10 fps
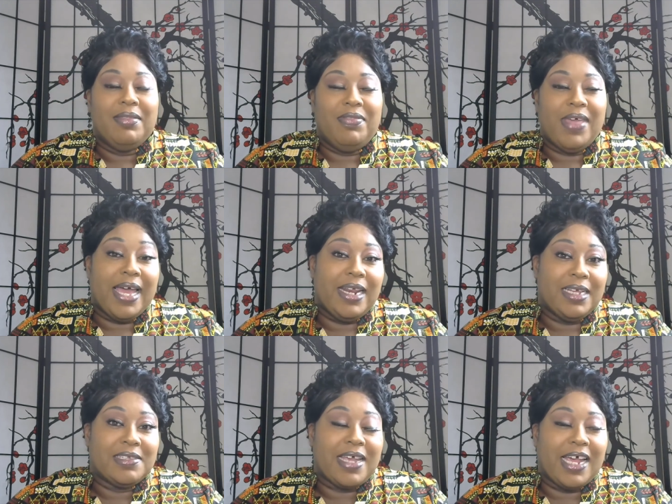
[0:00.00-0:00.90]
That
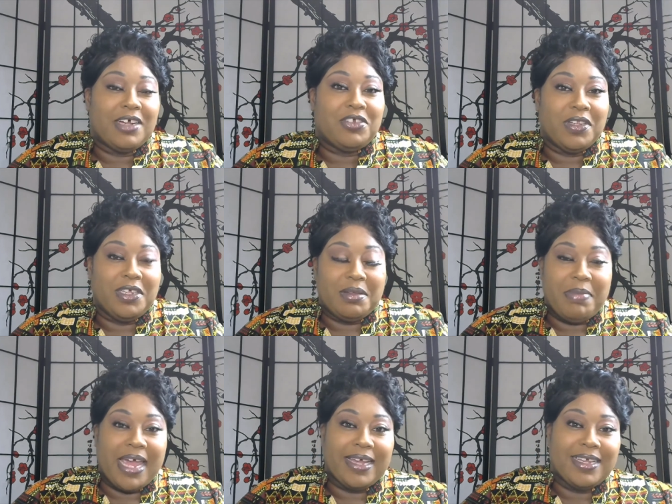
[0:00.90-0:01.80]
is actually the
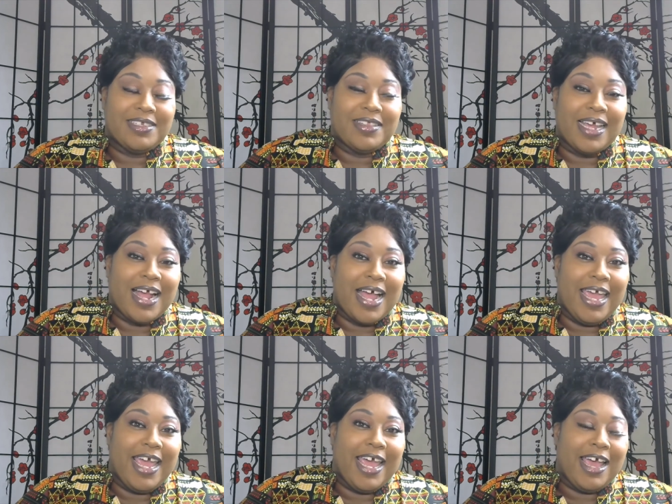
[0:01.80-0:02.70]
package that I
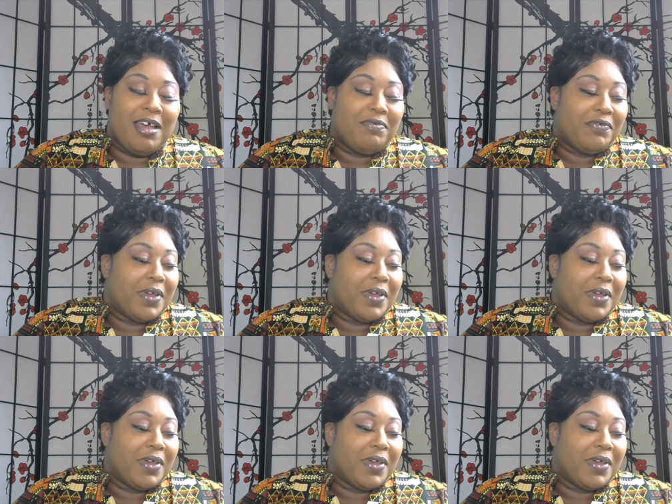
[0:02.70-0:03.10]
have.